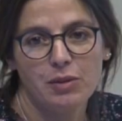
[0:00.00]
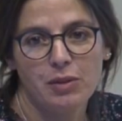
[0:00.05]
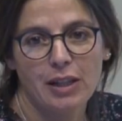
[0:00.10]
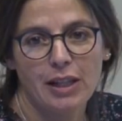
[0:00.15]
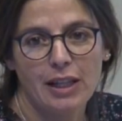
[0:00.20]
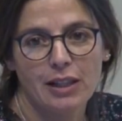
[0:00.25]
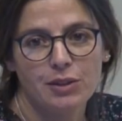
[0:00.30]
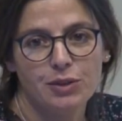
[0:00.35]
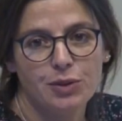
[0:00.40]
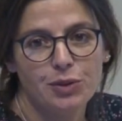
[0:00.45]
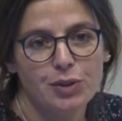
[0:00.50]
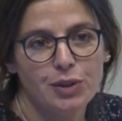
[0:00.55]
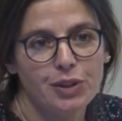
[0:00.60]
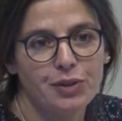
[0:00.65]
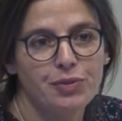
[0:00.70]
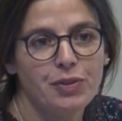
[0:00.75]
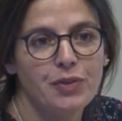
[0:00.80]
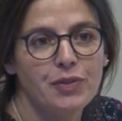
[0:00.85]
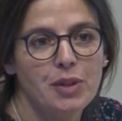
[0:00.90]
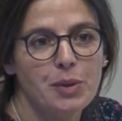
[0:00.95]
we get to do the
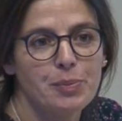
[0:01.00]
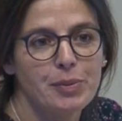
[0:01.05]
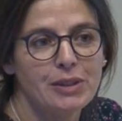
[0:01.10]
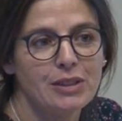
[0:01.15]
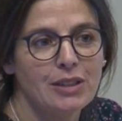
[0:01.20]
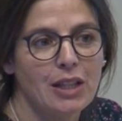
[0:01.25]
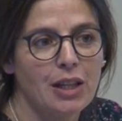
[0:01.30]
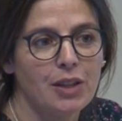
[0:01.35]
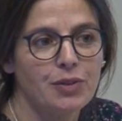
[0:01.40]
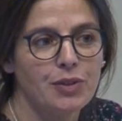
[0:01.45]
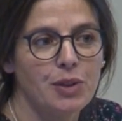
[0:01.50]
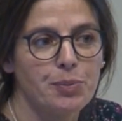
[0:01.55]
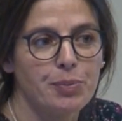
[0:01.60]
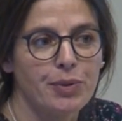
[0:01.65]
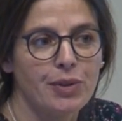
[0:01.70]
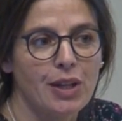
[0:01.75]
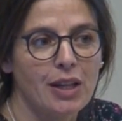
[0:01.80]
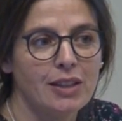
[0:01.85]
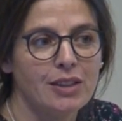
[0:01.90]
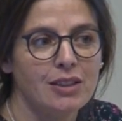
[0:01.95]
50% of the
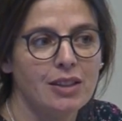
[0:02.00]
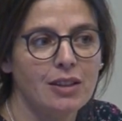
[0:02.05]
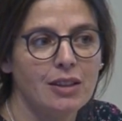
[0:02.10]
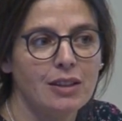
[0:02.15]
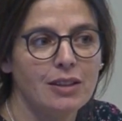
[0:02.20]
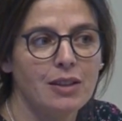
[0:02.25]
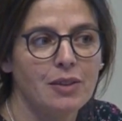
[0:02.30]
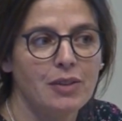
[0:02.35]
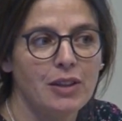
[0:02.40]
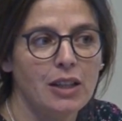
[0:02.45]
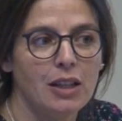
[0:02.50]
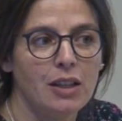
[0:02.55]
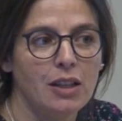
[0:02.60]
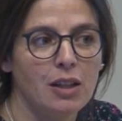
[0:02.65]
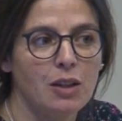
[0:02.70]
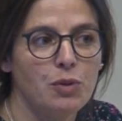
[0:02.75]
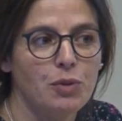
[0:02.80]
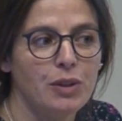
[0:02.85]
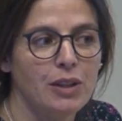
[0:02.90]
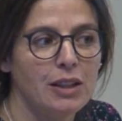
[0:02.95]
production. At the
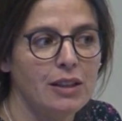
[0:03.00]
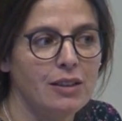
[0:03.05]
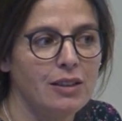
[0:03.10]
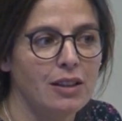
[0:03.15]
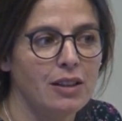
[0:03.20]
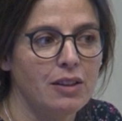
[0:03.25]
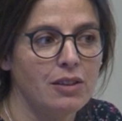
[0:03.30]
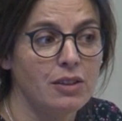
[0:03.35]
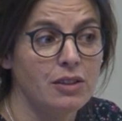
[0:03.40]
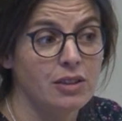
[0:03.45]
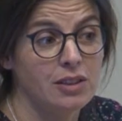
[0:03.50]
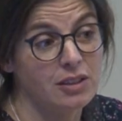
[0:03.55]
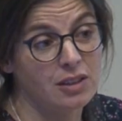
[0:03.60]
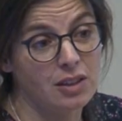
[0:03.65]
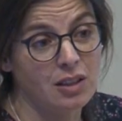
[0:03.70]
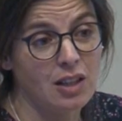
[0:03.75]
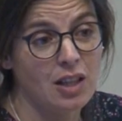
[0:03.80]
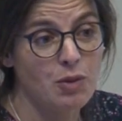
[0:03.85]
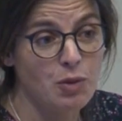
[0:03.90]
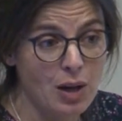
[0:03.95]
beginning we did the,
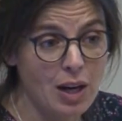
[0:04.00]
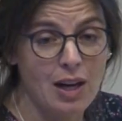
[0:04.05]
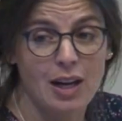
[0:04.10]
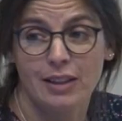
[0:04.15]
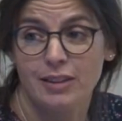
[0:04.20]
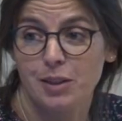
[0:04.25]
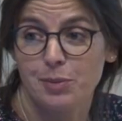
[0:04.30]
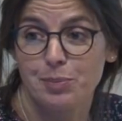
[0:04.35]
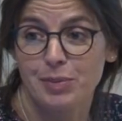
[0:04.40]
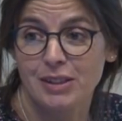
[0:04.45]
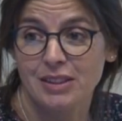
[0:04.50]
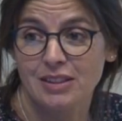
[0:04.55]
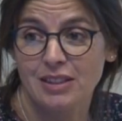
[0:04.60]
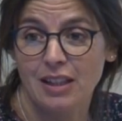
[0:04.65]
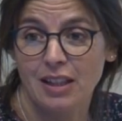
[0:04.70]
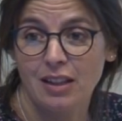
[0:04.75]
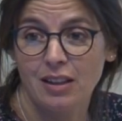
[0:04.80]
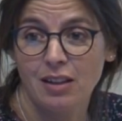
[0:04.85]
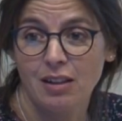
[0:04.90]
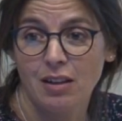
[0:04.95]
the
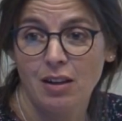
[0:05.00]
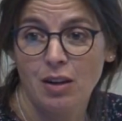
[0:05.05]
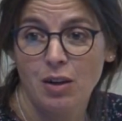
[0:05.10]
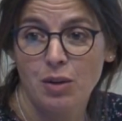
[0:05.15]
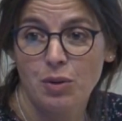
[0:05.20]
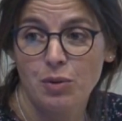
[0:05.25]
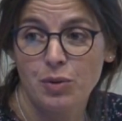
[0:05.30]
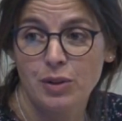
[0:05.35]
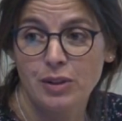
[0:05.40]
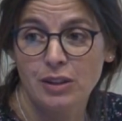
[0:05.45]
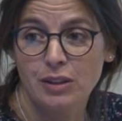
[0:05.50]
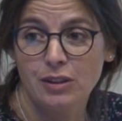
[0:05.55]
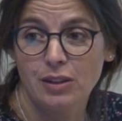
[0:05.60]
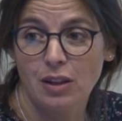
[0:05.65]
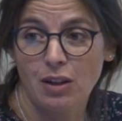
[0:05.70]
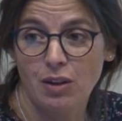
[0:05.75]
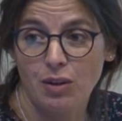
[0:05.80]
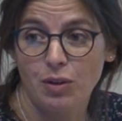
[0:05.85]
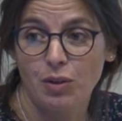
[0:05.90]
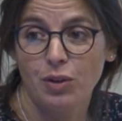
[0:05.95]
100%, we did
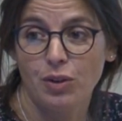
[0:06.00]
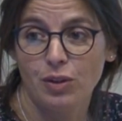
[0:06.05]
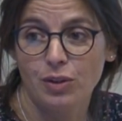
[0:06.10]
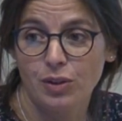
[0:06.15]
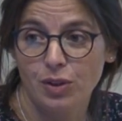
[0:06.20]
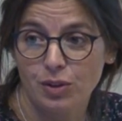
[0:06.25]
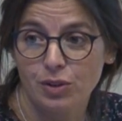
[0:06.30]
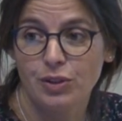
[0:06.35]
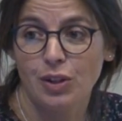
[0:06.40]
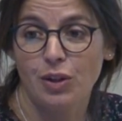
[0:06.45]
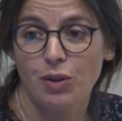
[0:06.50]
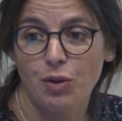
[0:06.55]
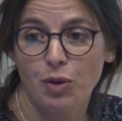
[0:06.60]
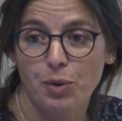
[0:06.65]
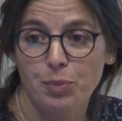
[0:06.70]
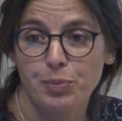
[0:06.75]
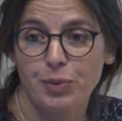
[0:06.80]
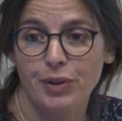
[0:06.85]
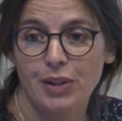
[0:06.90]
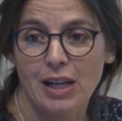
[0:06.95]
the, all, the
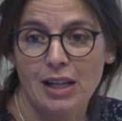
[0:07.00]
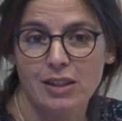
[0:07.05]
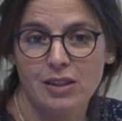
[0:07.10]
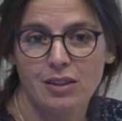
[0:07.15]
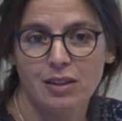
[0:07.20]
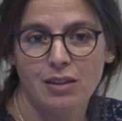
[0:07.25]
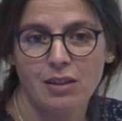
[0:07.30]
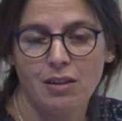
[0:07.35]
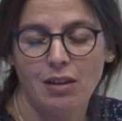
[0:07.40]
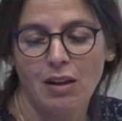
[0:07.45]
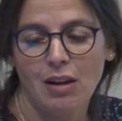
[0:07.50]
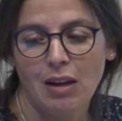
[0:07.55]
whole production.